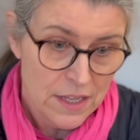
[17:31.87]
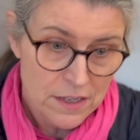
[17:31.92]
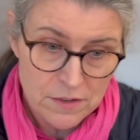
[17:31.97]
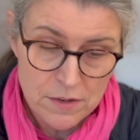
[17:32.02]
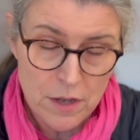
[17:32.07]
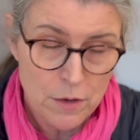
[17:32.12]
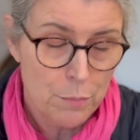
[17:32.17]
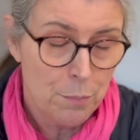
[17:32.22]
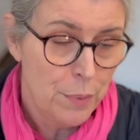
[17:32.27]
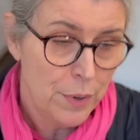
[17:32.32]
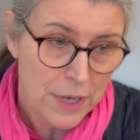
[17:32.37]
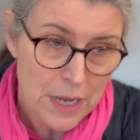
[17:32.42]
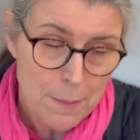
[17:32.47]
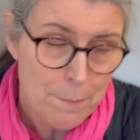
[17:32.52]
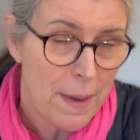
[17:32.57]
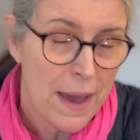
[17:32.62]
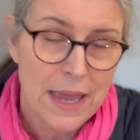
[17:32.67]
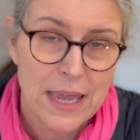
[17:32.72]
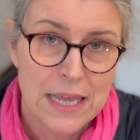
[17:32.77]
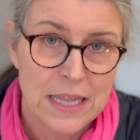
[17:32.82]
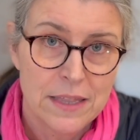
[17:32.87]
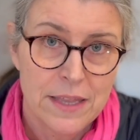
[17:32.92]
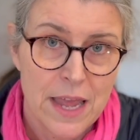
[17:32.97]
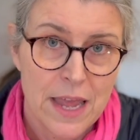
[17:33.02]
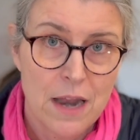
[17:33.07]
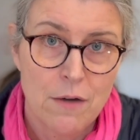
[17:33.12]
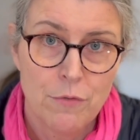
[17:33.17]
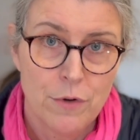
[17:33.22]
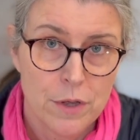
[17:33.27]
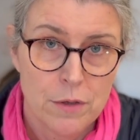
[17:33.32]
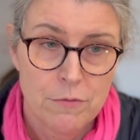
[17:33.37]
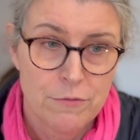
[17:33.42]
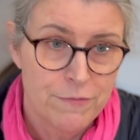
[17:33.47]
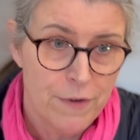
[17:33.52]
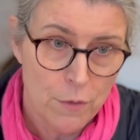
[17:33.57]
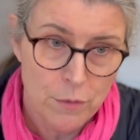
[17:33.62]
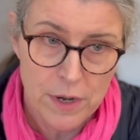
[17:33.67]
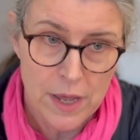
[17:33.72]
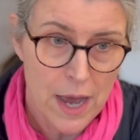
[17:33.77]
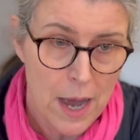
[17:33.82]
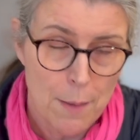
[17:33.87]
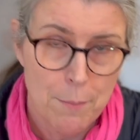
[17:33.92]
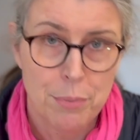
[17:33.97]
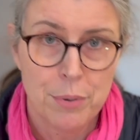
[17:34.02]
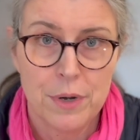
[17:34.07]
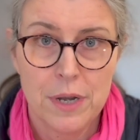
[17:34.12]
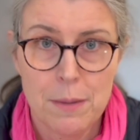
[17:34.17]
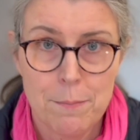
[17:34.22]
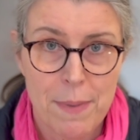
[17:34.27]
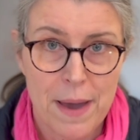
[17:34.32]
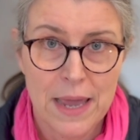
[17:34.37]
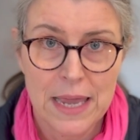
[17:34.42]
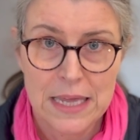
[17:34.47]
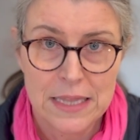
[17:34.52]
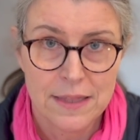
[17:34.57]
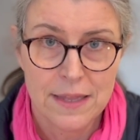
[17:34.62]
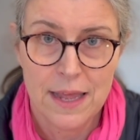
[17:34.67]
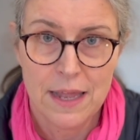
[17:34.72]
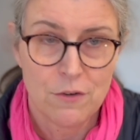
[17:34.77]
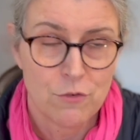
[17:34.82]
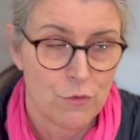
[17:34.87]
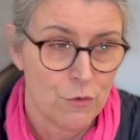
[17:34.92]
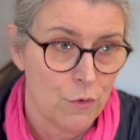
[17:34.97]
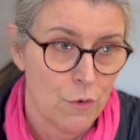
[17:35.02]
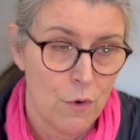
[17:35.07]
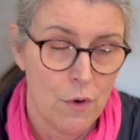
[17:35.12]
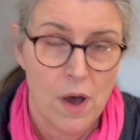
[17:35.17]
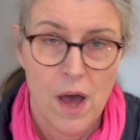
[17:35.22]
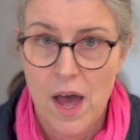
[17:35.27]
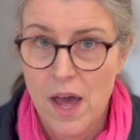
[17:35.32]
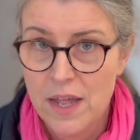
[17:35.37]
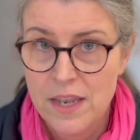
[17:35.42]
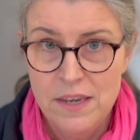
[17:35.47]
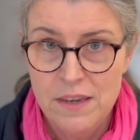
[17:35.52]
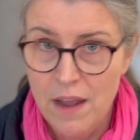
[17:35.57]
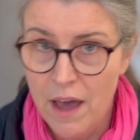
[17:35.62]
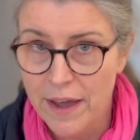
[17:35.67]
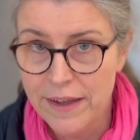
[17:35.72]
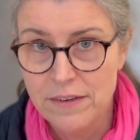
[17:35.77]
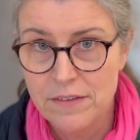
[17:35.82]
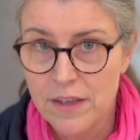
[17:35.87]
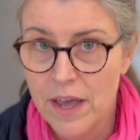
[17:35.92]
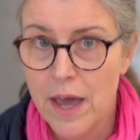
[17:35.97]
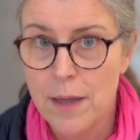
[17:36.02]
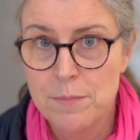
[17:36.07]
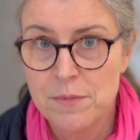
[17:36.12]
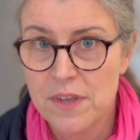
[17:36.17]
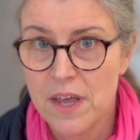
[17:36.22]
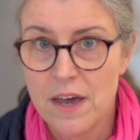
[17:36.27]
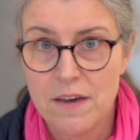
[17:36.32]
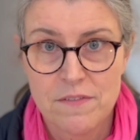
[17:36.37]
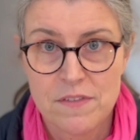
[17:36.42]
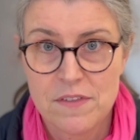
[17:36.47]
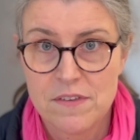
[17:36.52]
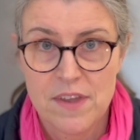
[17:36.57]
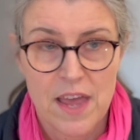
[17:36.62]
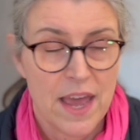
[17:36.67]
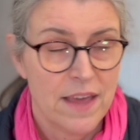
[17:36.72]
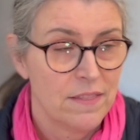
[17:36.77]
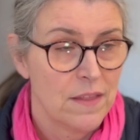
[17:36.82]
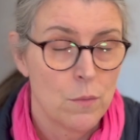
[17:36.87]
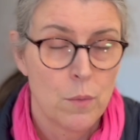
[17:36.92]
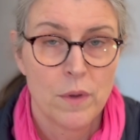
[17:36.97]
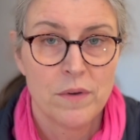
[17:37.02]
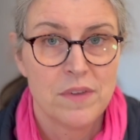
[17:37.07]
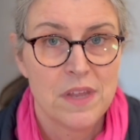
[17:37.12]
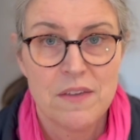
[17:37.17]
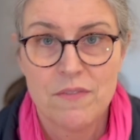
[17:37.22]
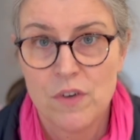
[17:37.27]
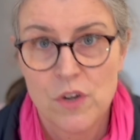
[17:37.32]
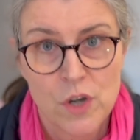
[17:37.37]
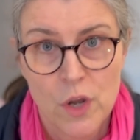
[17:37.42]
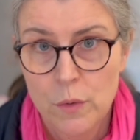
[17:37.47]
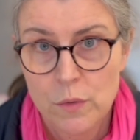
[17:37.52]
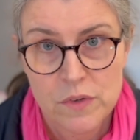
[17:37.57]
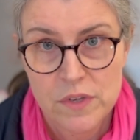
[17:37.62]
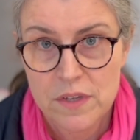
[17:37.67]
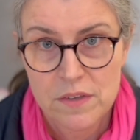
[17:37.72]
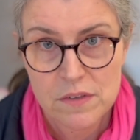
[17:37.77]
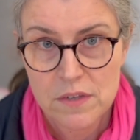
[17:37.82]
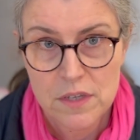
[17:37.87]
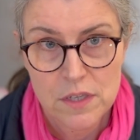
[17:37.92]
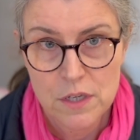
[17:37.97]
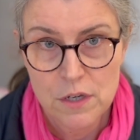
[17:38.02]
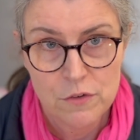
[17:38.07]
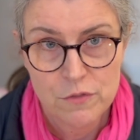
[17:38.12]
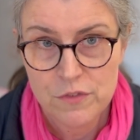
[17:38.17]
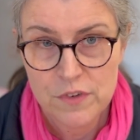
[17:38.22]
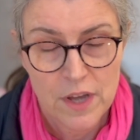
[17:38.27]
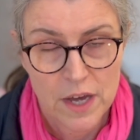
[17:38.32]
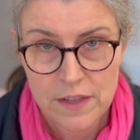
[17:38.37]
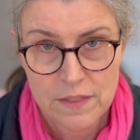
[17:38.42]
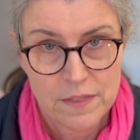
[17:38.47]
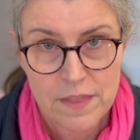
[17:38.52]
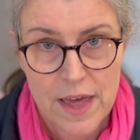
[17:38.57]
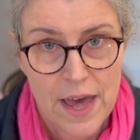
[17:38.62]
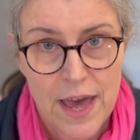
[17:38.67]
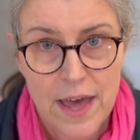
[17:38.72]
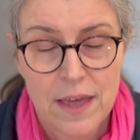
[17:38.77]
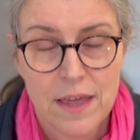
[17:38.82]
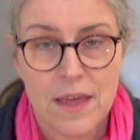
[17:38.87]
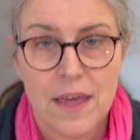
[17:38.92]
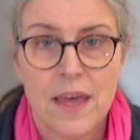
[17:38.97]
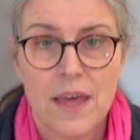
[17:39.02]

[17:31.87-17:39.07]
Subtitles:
Don't put it back in their room, fold it up, put it back in their drawer. 9 times out of 10, they won't even notice that you've done that.